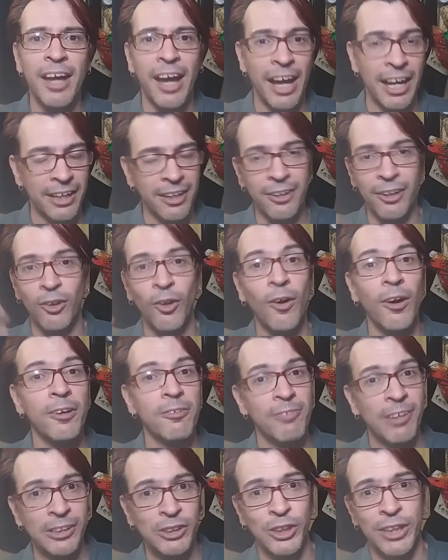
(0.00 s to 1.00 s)
I got a lot
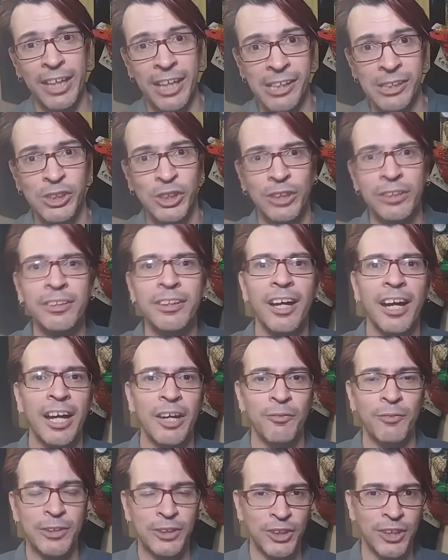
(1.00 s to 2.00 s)
of education.
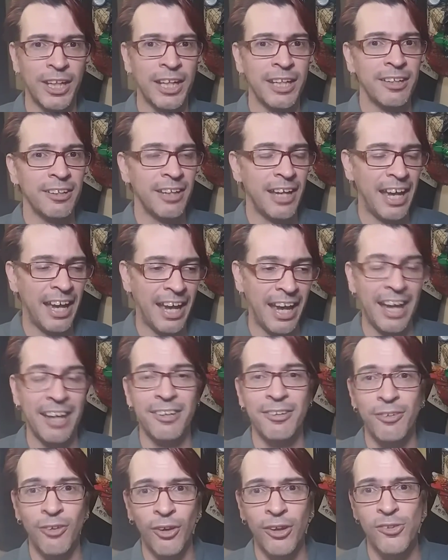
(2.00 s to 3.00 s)
I wish I
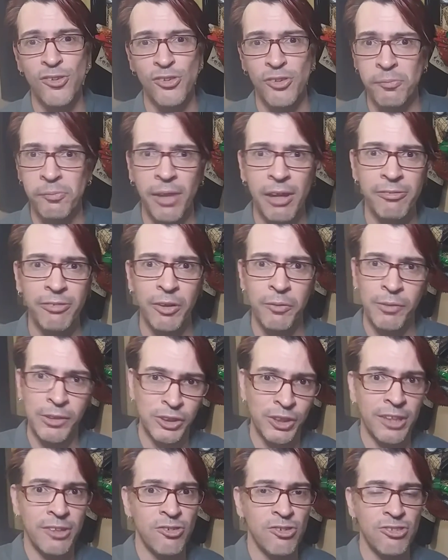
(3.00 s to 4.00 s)
hadn't on some level. I
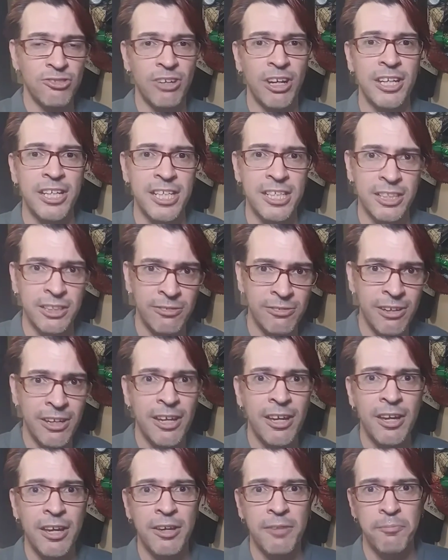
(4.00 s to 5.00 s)
wish I'd studied and
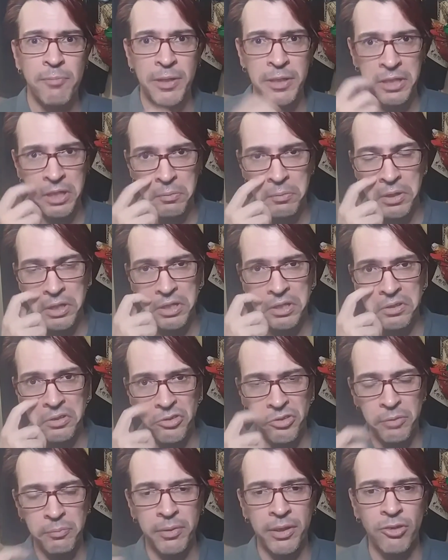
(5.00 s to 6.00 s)
been committed to
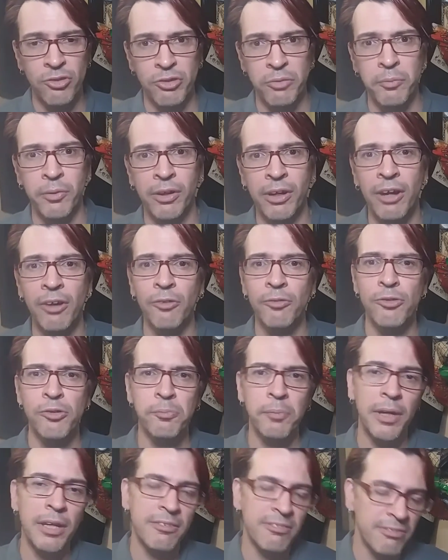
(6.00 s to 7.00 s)
something somewhere else,
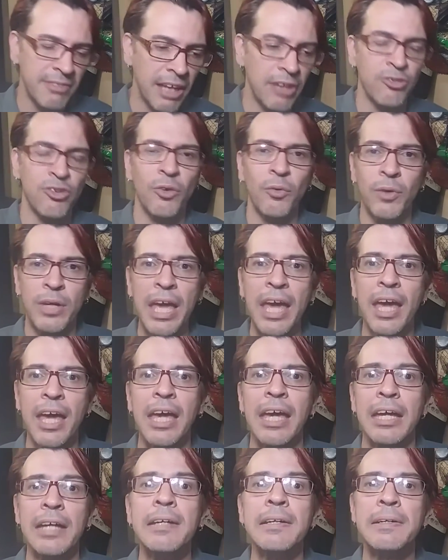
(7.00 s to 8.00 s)
but that's
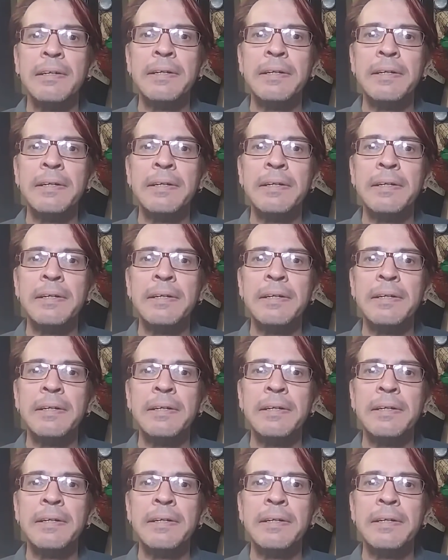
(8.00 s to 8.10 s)
okay.